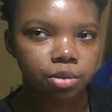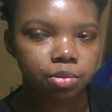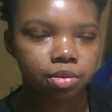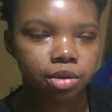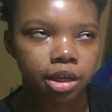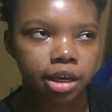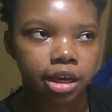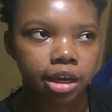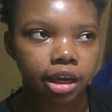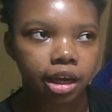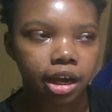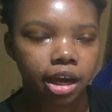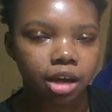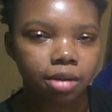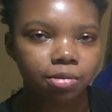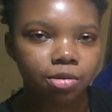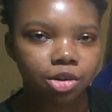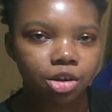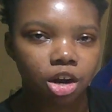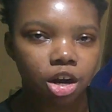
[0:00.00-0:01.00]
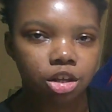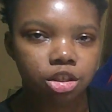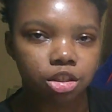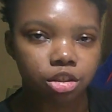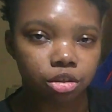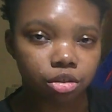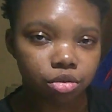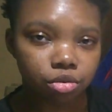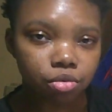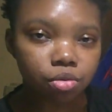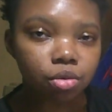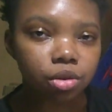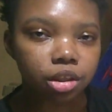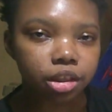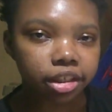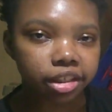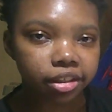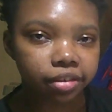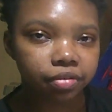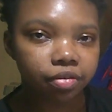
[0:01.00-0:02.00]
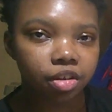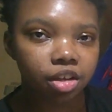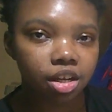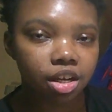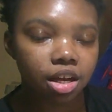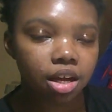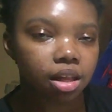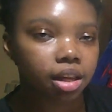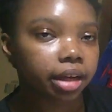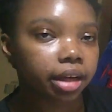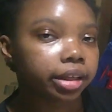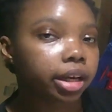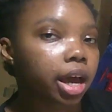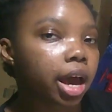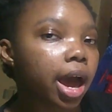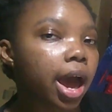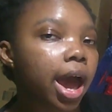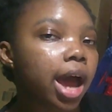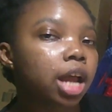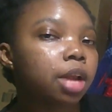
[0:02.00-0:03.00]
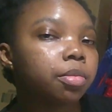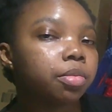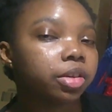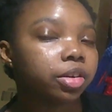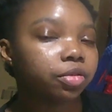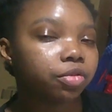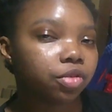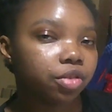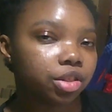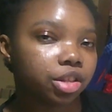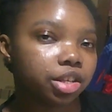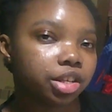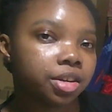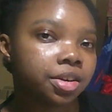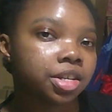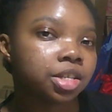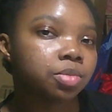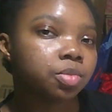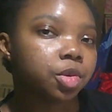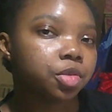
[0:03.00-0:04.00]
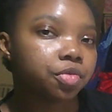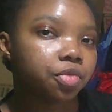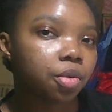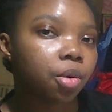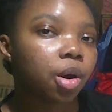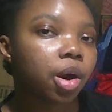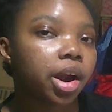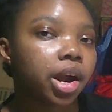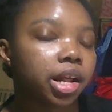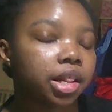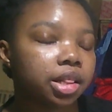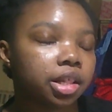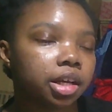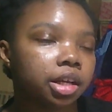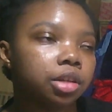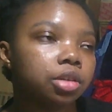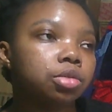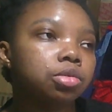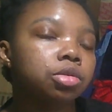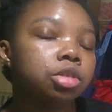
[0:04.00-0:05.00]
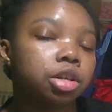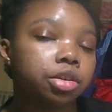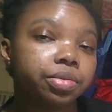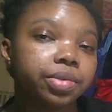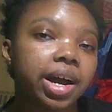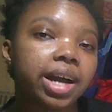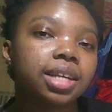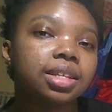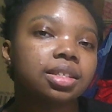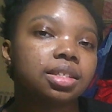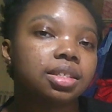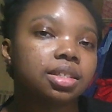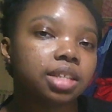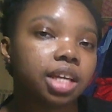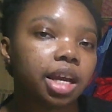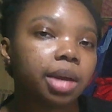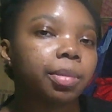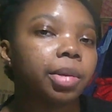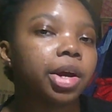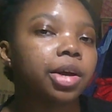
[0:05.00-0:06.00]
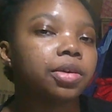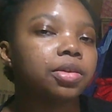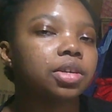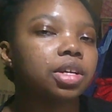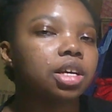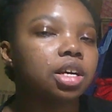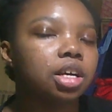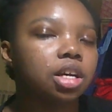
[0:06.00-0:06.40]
playing Animal Crossing New Leaf, like I had been for the years before, and then New Horizons came out.